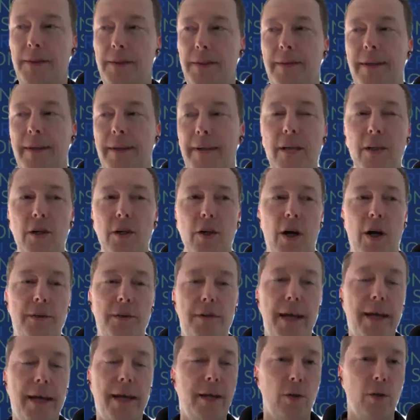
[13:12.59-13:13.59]
take a
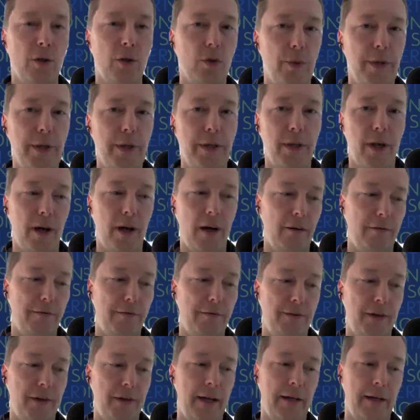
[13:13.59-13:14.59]
day or a week
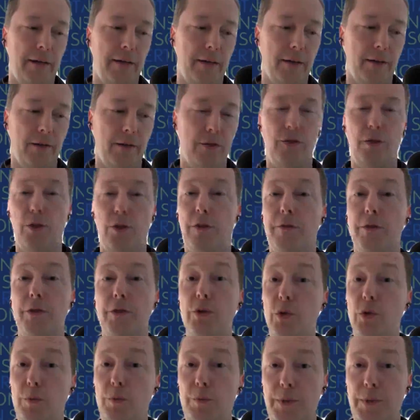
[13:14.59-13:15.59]
off and serve
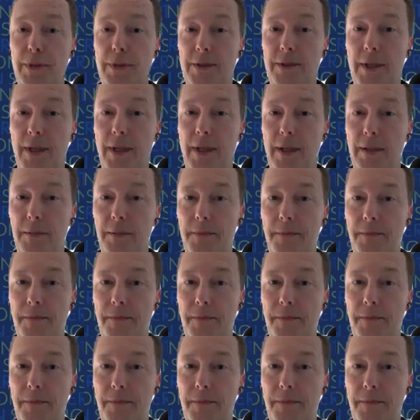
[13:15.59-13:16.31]
soup instead.